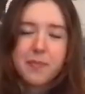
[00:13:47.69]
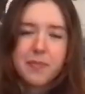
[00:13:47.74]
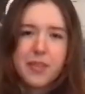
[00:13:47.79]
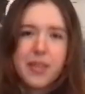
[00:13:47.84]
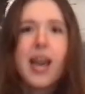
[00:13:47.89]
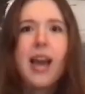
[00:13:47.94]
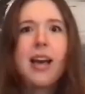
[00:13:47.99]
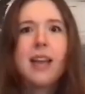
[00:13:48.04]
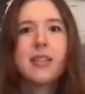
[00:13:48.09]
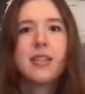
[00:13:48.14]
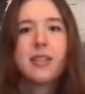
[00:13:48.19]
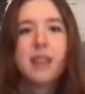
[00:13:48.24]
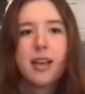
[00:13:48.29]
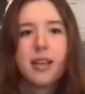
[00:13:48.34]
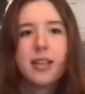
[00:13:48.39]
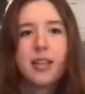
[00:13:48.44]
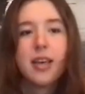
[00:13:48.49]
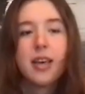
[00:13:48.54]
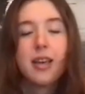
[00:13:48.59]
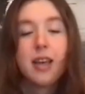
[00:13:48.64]
Yes, I
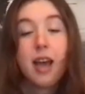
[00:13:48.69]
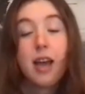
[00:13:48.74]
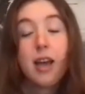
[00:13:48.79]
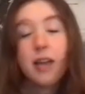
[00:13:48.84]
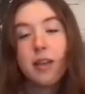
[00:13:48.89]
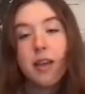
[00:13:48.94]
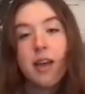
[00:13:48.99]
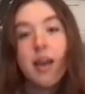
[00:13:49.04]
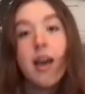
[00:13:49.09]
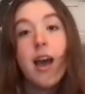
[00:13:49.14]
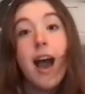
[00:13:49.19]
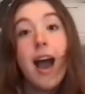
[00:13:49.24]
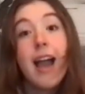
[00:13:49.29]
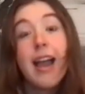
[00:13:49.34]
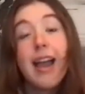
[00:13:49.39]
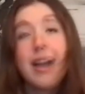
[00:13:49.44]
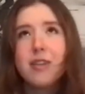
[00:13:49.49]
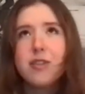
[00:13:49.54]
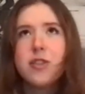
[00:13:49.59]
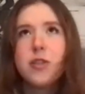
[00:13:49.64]
did. I
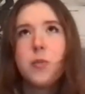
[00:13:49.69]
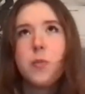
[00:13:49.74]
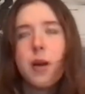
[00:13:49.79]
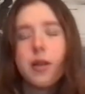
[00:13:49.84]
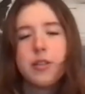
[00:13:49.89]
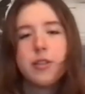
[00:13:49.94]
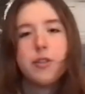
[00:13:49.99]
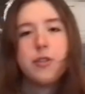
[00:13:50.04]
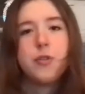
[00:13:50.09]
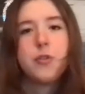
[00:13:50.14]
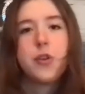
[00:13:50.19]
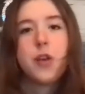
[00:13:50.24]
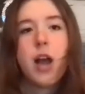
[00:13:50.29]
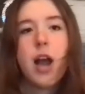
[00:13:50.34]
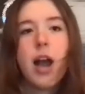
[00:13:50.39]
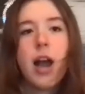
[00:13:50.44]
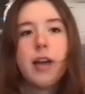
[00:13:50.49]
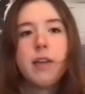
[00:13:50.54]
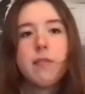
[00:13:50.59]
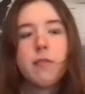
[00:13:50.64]
actually went to junior
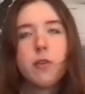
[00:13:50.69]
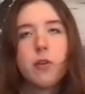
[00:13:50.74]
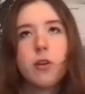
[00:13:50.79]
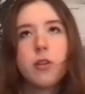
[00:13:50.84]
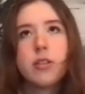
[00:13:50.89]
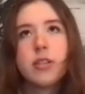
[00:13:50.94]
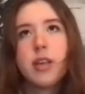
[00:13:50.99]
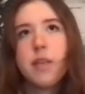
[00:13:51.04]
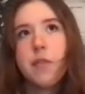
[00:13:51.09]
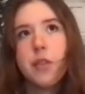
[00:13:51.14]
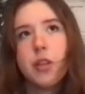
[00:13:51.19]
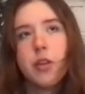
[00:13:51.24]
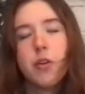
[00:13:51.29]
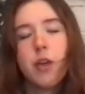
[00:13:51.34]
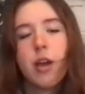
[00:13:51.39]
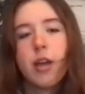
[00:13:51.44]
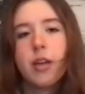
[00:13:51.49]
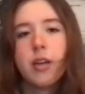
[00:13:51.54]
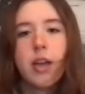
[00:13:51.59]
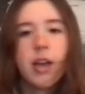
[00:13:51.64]
high for 7th
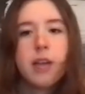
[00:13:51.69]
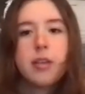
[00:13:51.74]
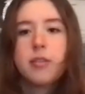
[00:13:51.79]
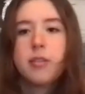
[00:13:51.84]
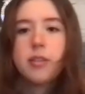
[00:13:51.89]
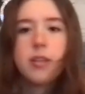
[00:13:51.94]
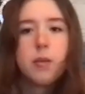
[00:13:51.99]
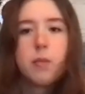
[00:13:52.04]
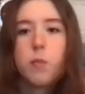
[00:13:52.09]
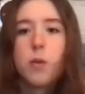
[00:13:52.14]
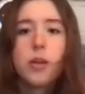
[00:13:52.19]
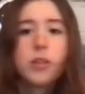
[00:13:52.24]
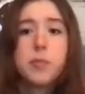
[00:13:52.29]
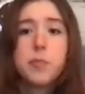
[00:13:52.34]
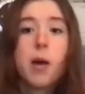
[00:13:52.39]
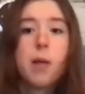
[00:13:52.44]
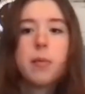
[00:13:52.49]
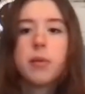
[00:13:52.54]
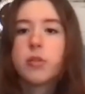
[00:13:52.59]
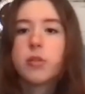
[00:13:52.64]
grade, and I went to
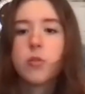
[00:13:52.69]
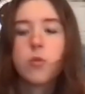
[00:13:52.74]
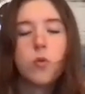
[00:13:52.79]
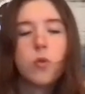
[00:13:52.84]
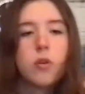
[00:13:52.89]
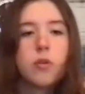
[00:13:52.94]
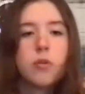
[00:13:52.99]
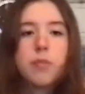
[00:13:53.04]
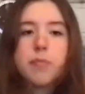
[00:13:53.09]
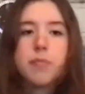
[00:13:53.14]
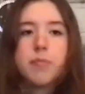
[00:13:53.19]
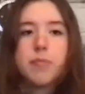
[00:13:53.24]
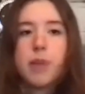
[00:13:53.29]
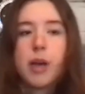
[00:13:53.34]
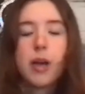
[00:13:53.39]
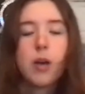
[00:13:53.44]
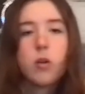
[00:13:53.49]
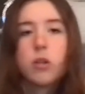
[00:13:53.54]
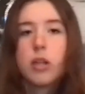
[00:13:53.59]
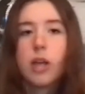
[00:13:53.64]
public school
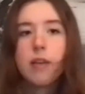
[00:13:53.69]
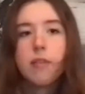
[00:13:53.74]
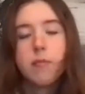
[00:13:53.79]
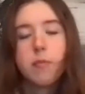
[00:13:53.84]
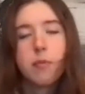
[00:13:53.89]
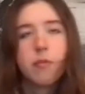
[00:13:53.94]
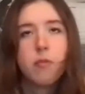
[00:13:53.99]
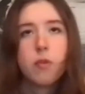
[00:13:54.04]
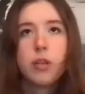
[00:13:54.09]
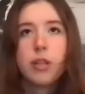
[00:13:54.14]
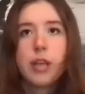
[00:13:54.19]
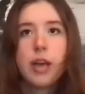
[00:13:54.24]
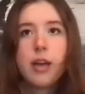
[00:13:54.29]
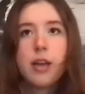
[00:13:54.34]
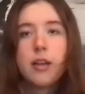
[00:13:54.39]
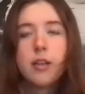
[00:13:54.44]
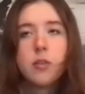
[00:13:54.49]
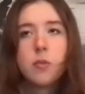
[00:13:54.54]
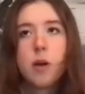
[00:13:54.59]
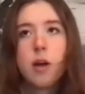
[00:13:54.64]
my whole life before
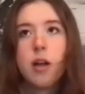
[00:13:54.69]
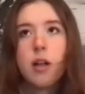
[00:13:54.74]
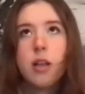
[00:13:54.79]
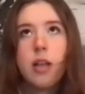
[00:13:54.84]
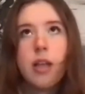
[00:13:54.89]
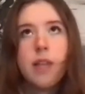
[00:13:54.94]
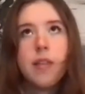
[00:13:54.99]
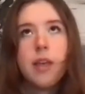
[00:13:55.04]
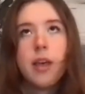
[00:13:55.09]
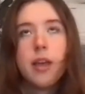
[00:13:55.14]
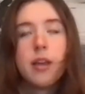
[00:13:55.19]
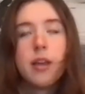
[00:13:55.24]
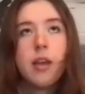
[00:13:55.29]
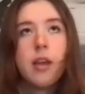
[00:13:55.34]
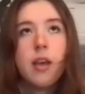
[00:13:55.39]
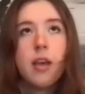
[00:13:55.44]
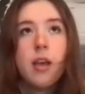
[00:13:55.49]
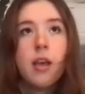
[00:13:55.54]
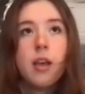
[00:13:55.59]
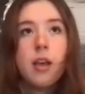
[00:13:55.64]
that as well. And then
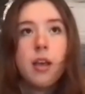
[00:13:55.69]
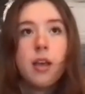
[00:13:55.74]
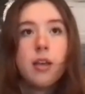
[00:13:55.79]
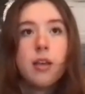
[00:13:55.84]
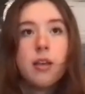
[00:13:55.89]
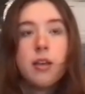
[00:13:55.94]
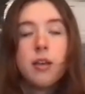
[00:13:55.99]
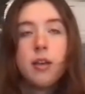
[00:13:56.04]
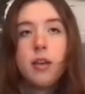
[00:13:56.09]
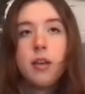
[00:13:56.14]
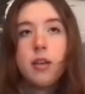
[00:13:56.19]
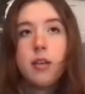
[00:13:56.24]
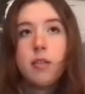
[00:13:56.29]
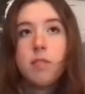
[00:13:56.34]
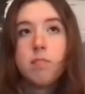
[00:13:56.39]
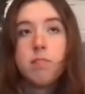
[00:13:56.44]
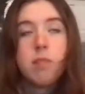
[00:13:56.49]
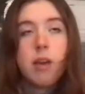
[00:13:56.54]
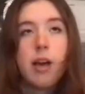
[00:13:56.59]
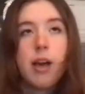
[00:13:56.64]

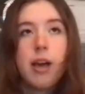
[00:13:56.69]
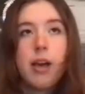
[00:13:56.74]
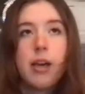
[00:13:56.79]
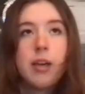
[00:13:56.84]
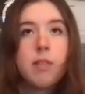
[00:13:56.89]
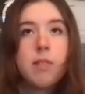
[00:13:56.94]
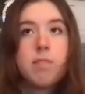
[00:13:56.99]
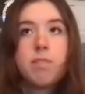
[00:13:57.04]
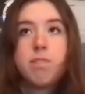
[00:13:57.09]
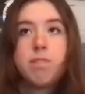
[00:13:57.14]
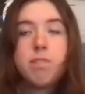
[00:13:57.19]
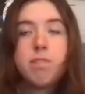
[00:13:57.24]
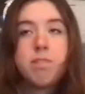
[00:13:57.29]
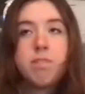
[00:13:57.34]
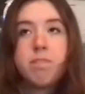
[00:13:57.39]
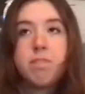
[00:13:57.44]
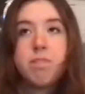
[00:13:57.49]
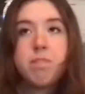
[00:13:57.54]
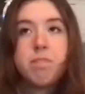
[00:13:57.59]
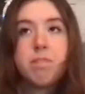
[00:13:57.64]

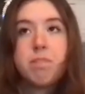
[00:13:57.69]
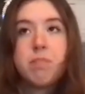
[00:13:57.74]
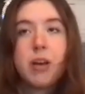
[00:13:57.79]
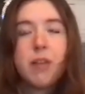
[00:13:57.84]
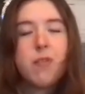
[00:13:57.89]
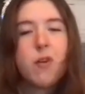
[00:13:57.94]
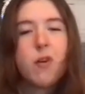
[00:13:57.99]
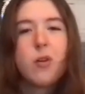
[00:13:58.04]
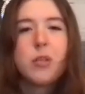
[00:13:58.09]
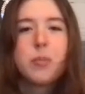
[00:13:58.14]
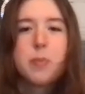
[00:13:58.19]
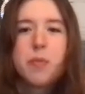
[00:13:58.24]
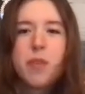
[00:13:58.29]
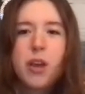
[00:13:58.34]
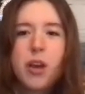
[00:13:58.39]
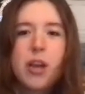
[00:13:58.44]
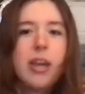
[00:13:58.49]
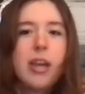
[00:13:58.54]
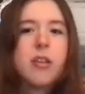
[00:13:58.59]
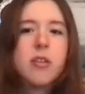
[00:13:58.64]
I've always been
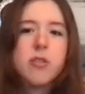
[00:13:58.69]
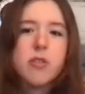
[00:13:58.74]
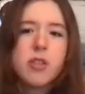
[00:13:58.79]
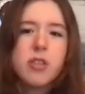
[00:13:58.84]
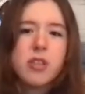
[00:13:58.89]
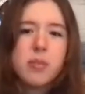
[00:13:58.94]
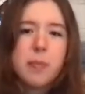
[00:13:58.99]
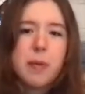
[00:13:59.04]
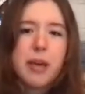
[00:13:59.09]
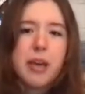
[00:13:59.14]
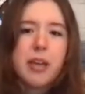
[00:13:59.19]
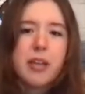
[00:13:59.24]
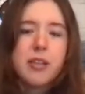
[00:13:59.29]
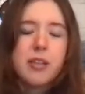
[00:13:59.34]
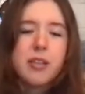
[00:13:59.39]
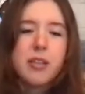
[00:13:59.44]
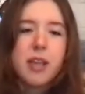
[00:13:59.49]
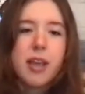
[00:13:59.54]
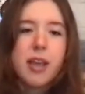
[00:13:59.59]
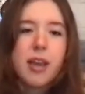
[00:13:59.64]
very
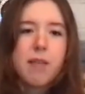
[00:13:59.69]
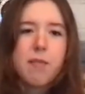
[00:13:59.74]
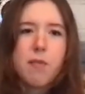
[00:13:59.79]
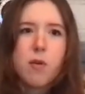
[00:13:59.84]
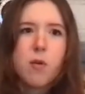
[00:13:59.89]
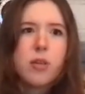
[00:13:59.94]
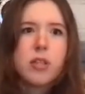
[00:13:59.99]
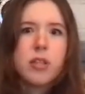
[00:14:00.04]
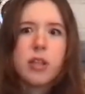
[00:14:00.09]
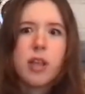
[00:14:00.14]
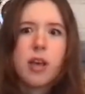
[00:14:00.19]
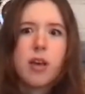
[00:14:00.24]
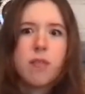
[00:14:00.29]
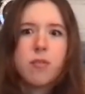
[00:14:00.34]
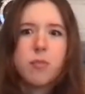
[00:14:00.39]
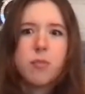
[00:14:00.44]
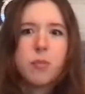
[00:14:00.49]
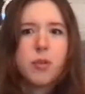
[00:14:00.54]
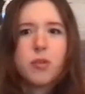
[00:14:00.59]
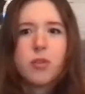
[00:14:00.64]
interest-based, and I've always
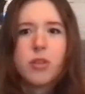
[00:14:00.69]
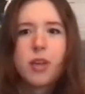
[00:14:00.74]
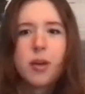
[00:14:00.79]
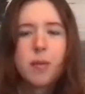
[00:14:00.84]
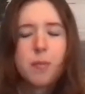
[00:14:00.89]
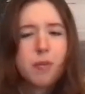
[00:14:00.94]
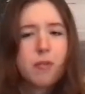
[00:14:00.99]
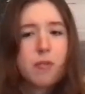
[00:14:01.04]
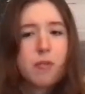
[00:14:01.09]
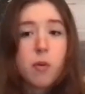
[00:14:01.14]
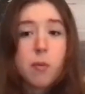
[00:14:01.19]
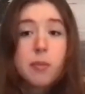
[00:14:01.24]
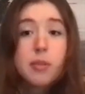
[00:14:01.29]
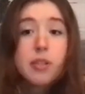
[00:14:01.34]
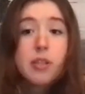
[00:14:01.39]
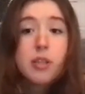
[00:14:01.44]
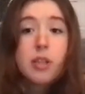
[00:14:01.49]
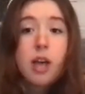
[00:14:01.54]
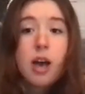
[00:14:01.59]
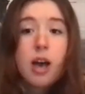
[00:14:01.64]
loved music and
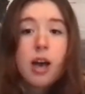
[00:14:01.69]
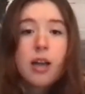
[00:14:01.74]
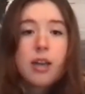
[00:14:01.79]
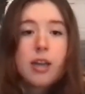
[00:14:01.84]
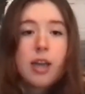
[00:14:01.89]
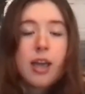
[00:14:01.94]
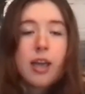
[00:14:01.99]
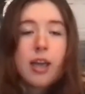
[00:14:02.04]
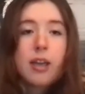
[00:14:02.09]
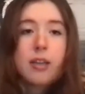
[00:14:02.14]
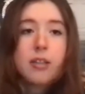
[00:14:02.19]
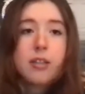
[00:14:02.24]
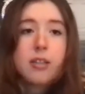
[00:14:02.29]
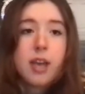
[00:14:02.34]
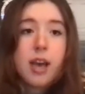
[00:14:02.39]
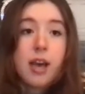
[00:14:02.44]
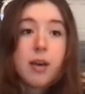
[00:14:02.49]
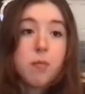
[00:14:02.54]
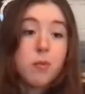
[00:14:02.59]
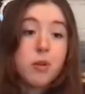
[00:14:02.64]
performance a lot, and
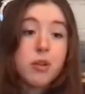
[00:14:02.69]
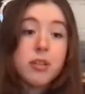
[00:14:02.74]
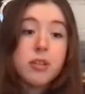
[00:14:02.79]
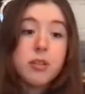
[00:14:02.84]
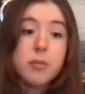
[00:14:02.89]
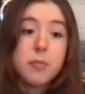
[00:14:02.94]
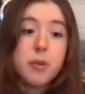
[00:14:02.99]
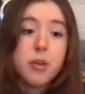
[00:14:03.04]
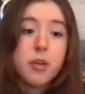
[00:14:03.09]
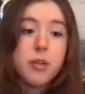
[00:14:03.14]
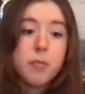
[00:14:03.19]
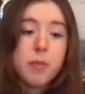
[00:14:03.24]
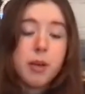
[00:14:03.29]
I wanted to put